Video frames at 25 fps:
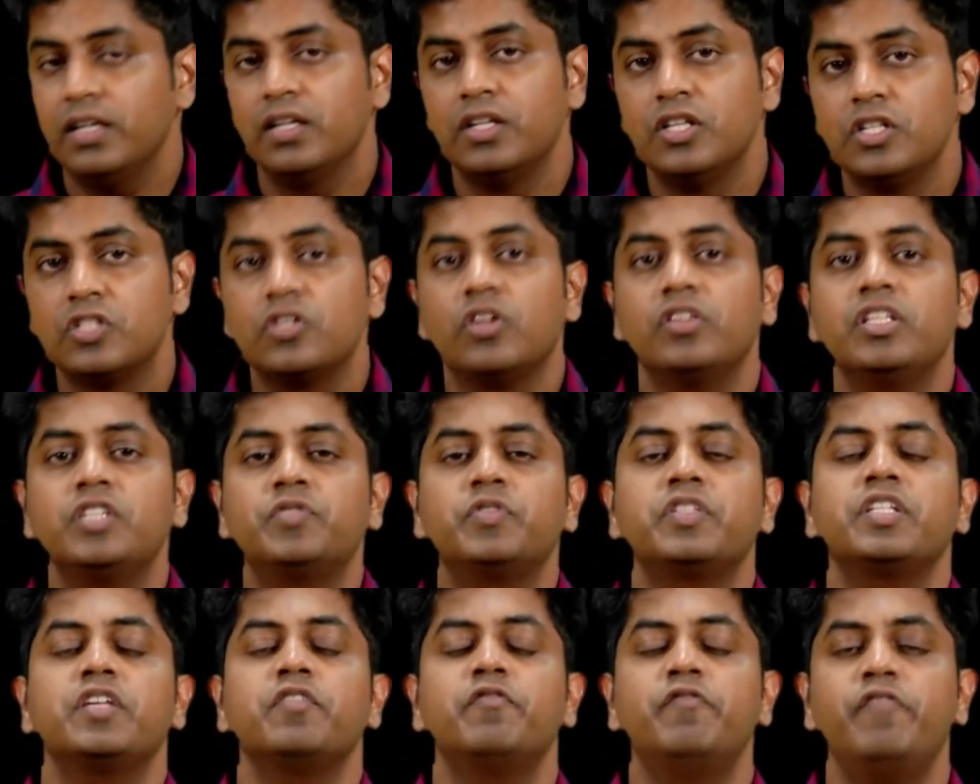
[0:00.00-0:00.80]
So this
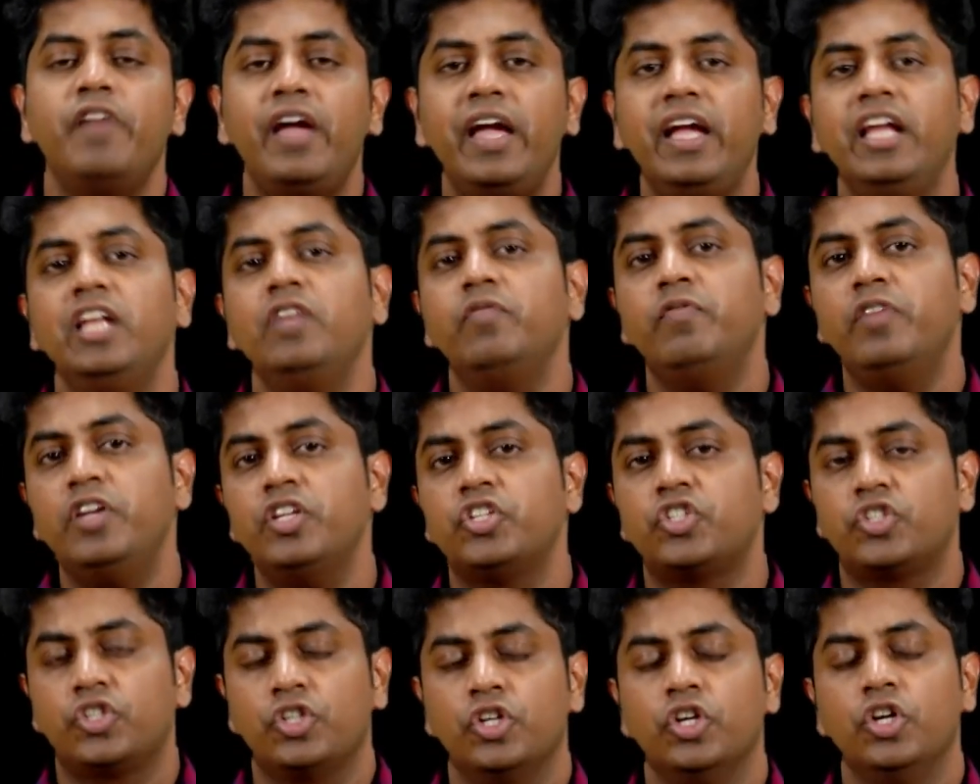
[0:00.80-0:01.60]
was a way in
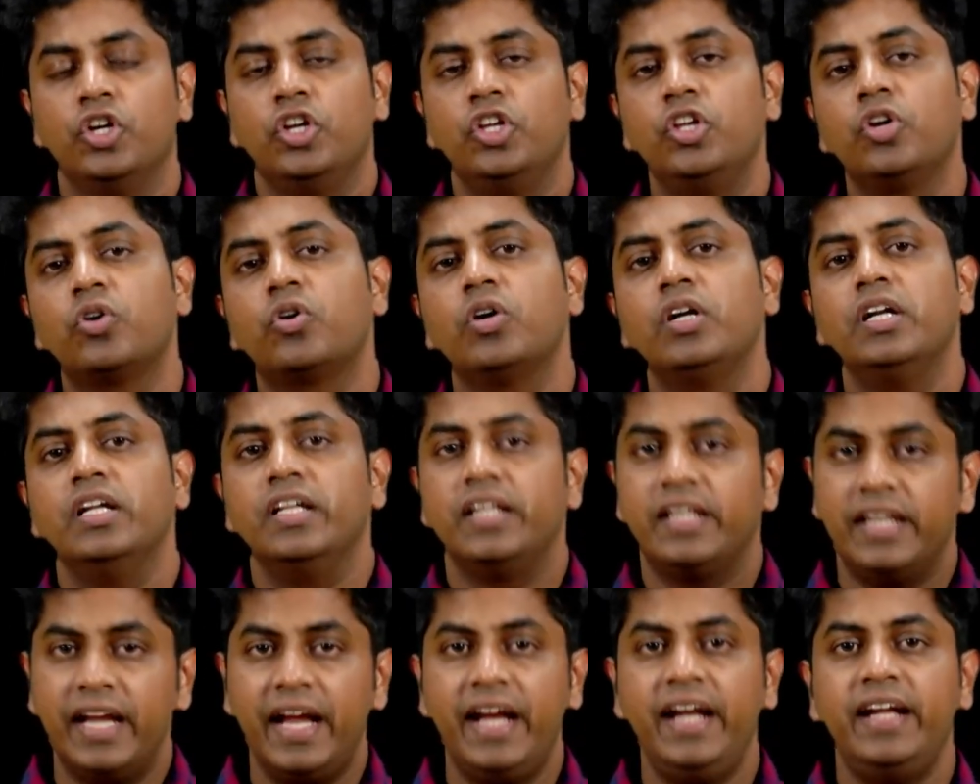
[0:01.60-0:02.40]
which you could
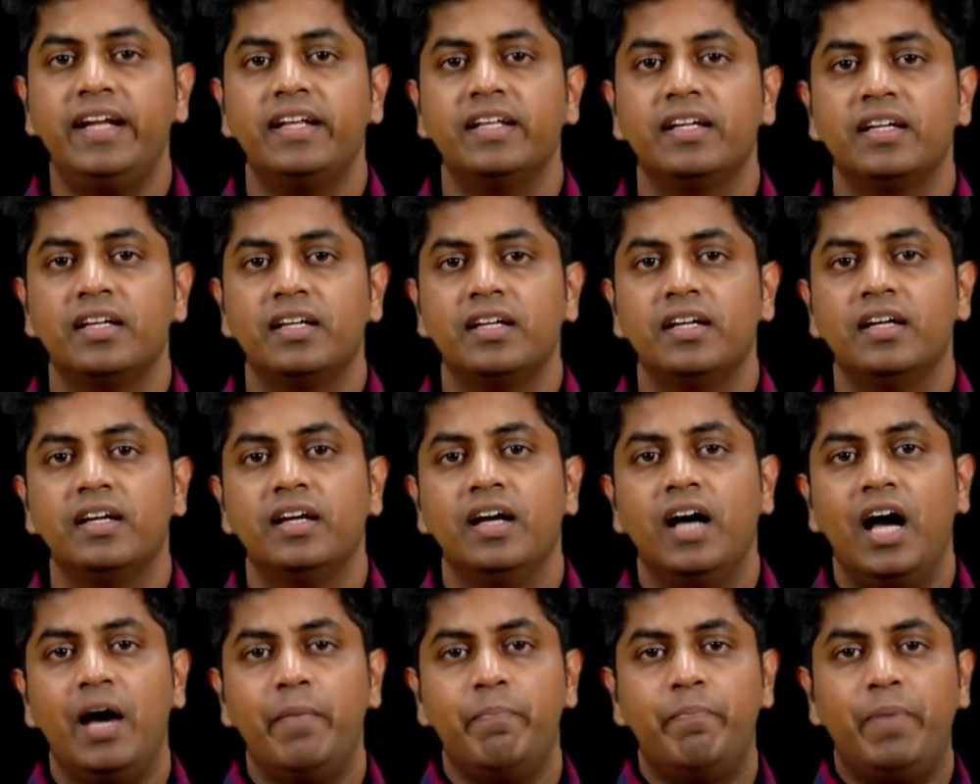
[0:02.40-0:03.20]
rate
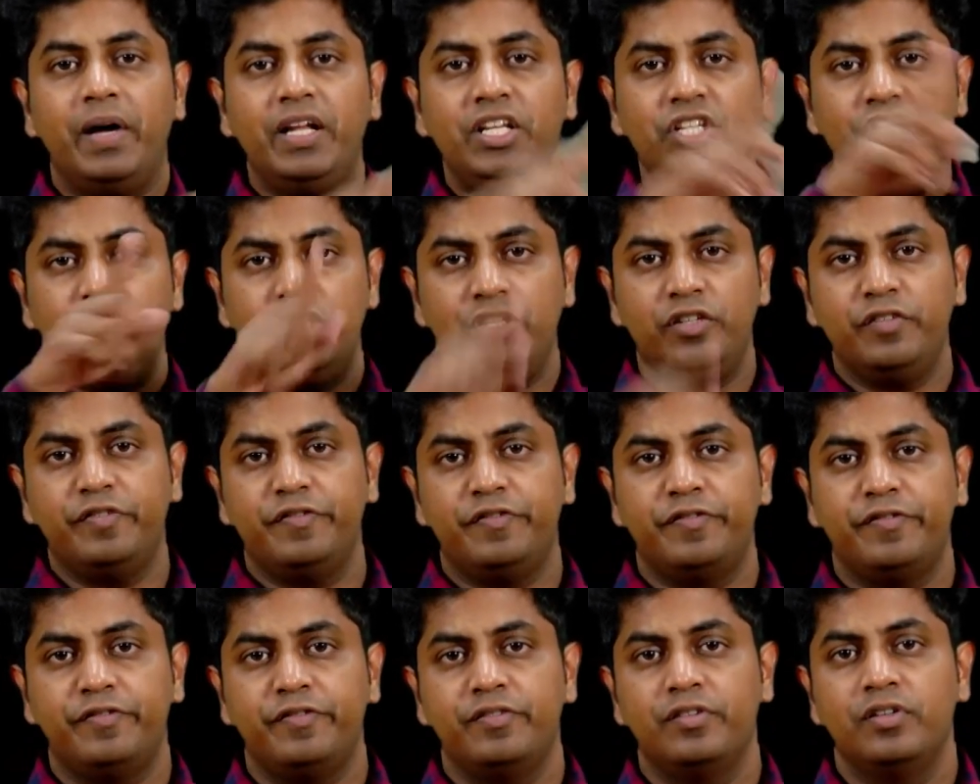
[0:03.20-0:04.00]
a bunch
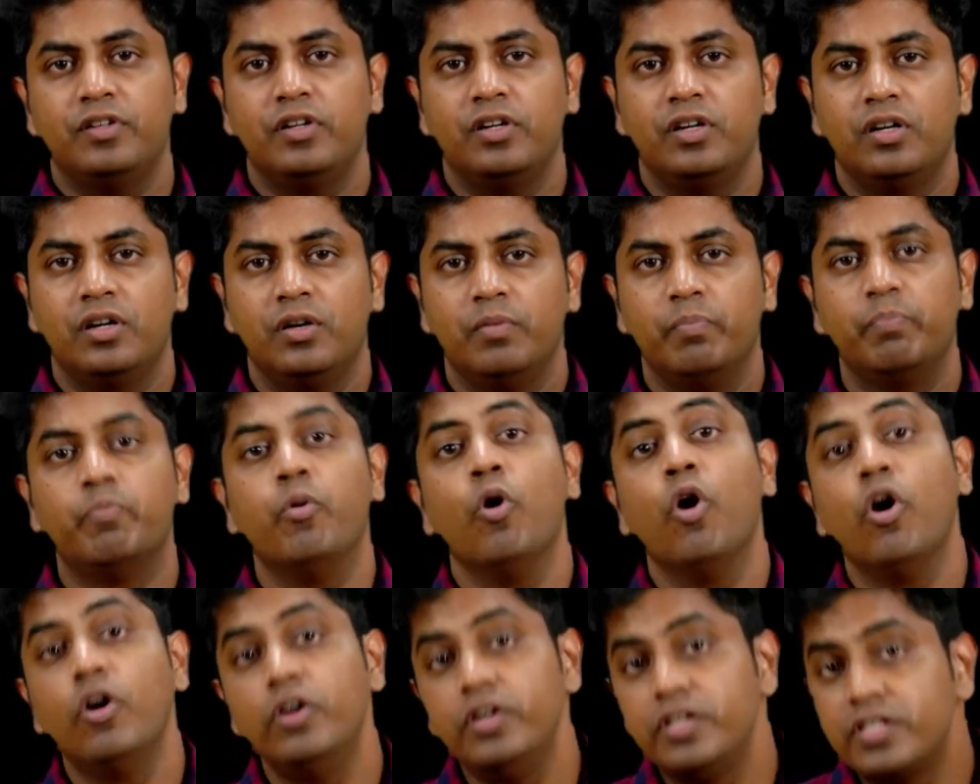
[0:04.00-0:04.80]
of
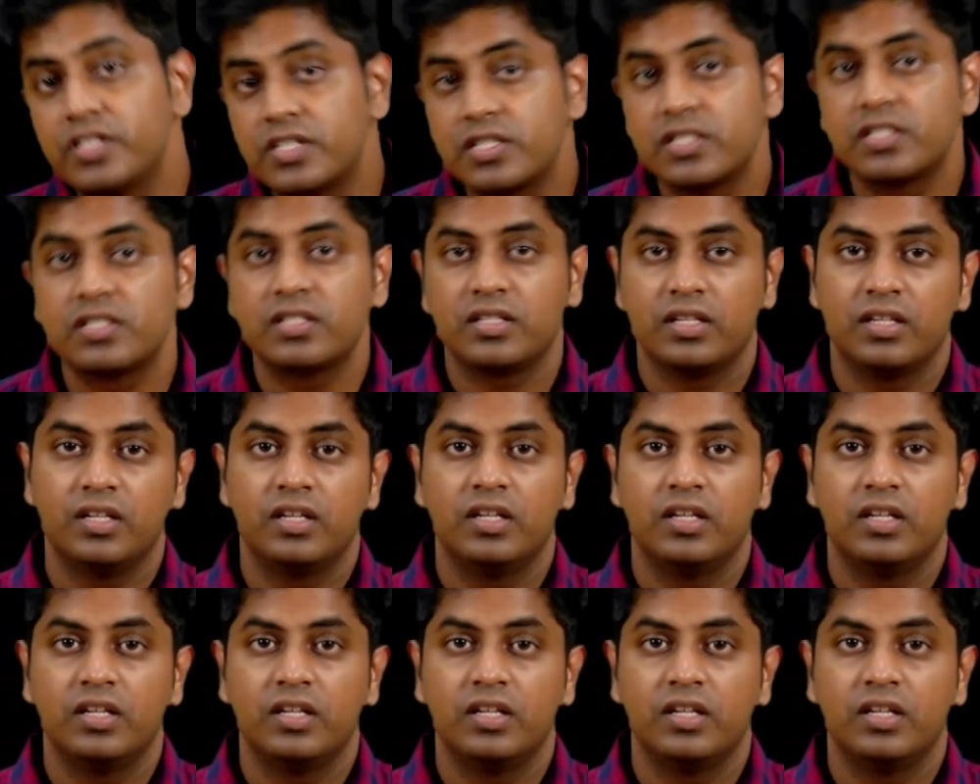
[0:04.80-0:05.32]
boards